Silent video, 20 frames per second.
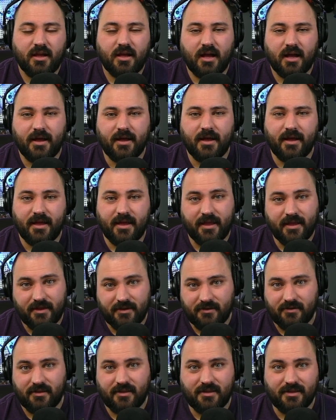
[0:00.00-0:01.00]
Uh,
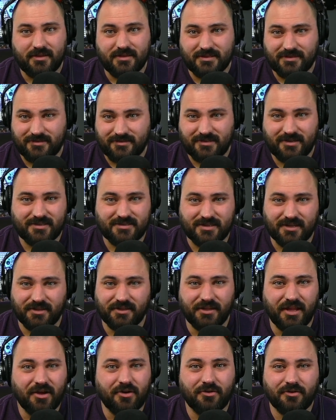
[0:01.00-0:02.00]
and he's just
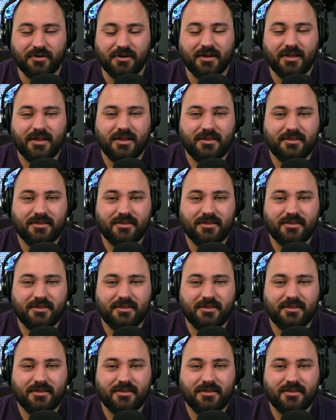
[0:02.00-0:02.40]
alone,